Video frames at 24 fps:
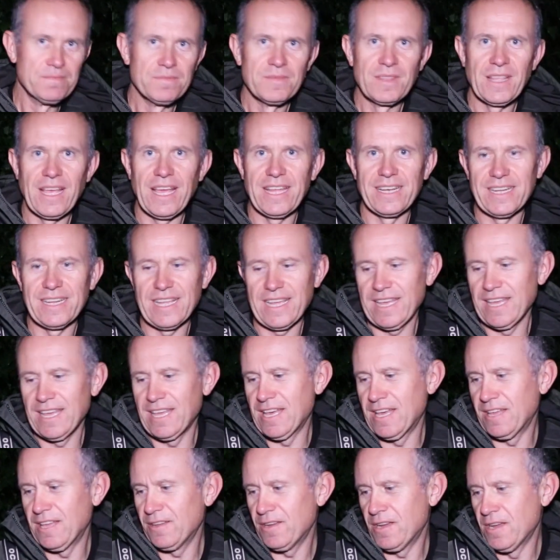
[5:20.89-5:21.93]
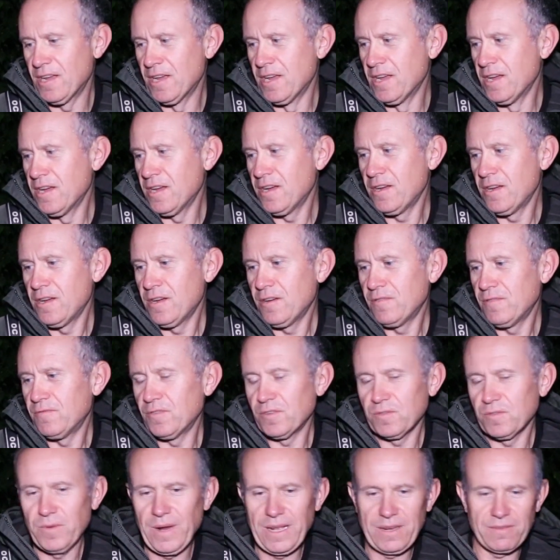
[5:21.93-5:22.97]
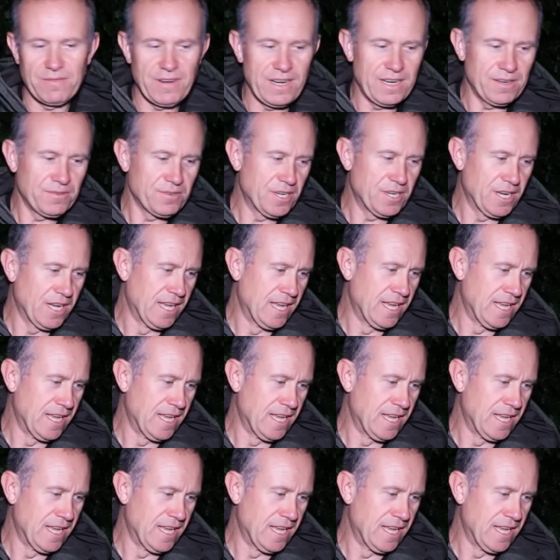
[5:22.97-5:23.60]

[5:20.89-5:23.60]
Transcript: And rod rack round,